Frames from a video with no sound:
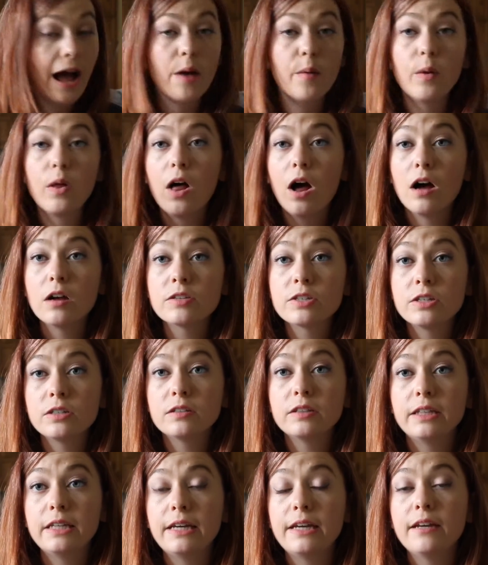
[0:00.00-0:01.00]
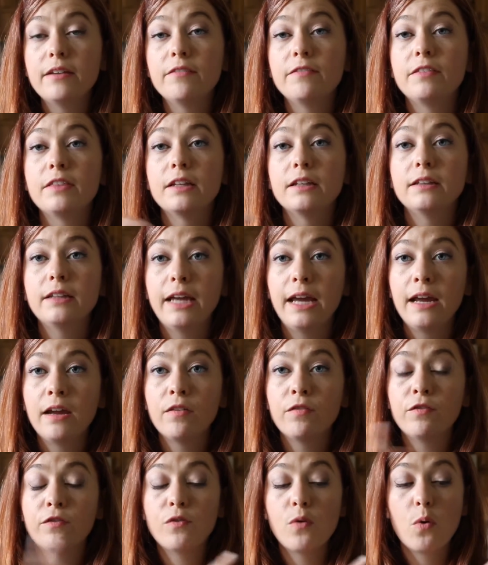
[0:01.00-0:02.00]
I will also leave the
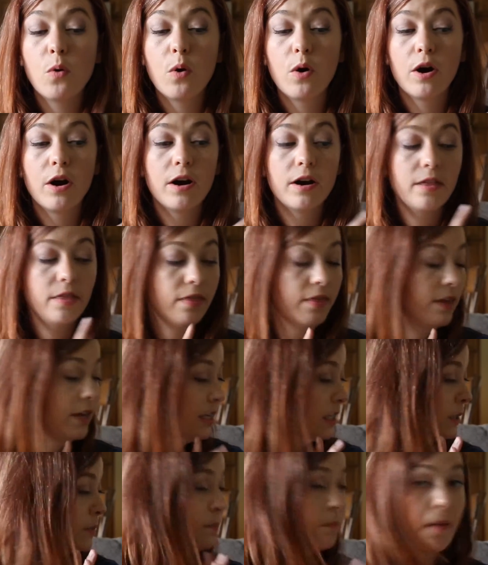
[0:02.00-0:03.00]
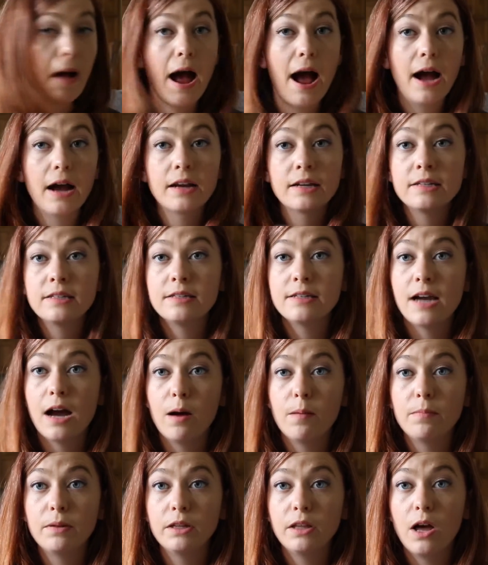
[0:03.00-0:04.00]
link for this box
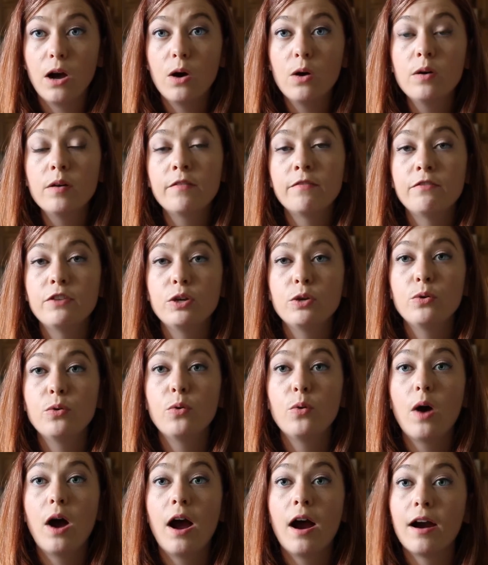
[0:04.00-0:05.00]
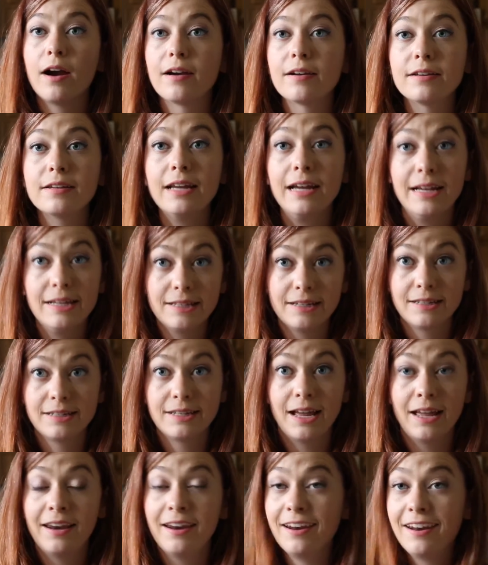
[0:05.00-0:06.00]
down below if you are as
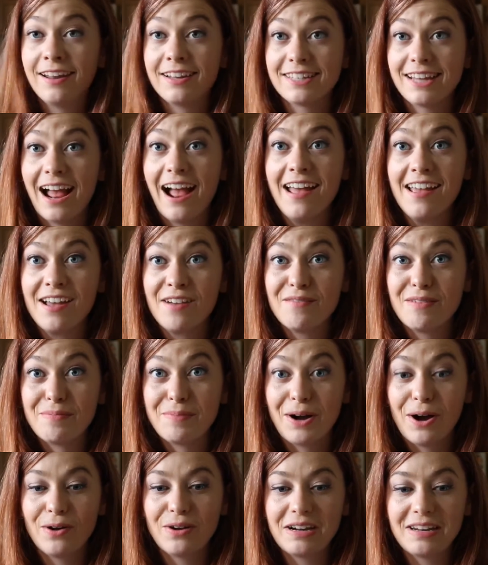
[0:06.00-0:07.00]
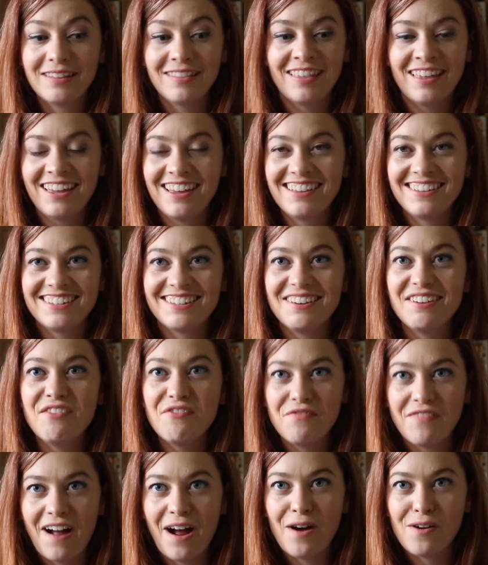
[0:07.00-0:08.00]
excited as I am about this
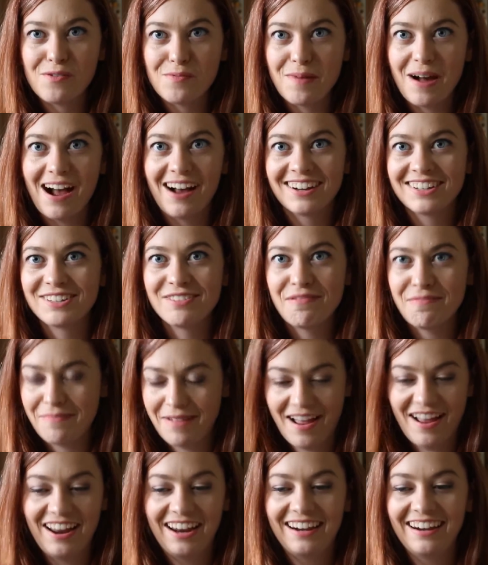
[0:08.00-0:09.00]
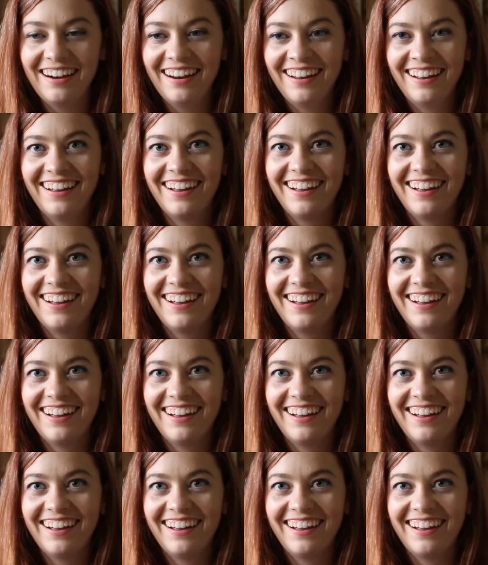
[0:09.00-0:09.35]
newfound box of mine.